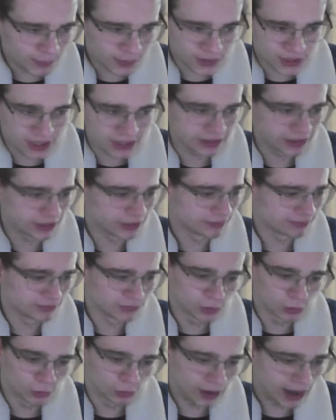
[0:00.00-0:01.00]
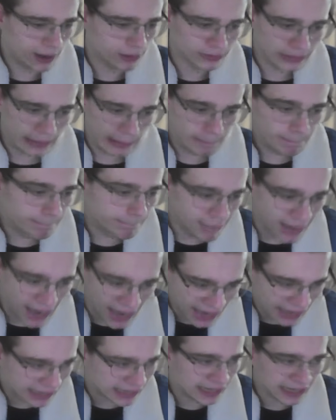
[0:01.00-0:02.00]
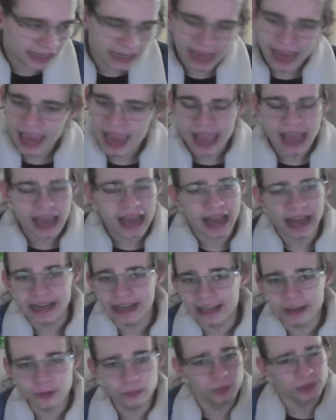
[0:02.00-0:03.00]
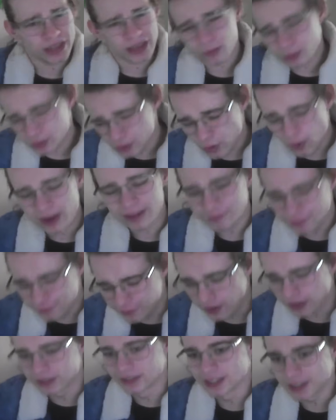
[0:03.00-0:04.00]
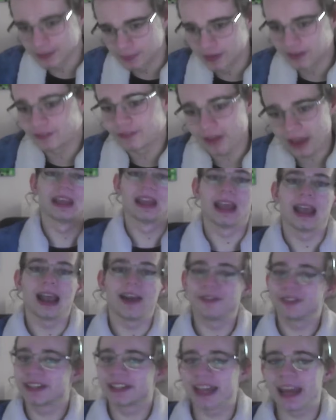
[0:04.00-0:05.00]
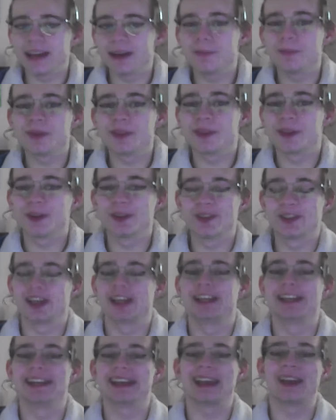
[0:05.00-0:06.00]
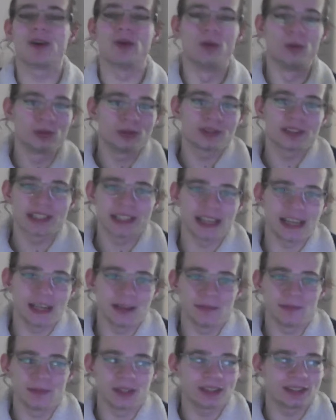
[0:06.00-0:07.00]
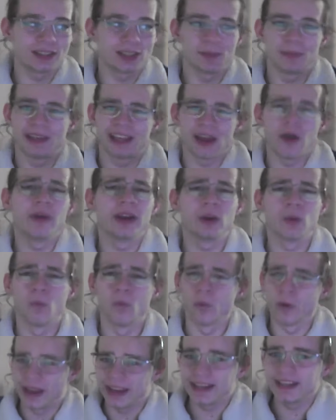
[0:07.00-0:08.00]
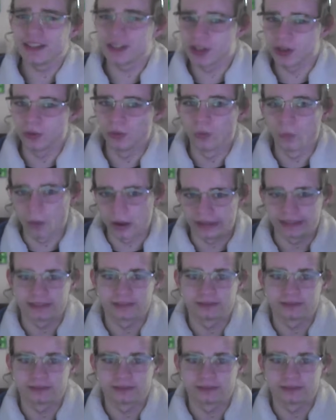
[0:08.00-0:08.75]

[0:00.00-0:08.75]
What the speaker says: to the ground and back, and it was quite fun, to be fair. After day number 13, it all seemed to be going way too well.